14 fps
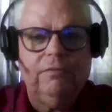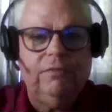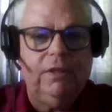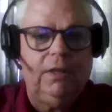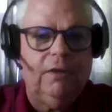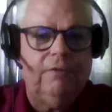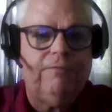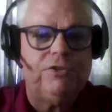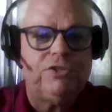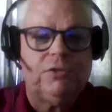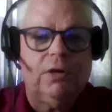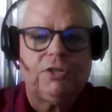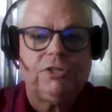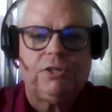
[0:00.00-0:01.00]
of the
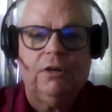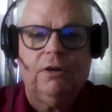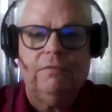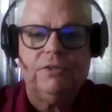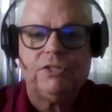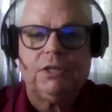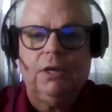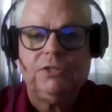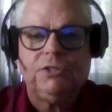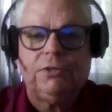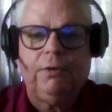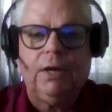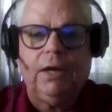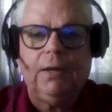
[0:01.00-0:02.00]
infrastructure of this
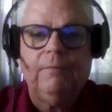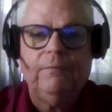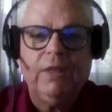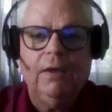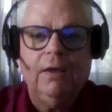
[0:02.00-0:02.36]
country. Right,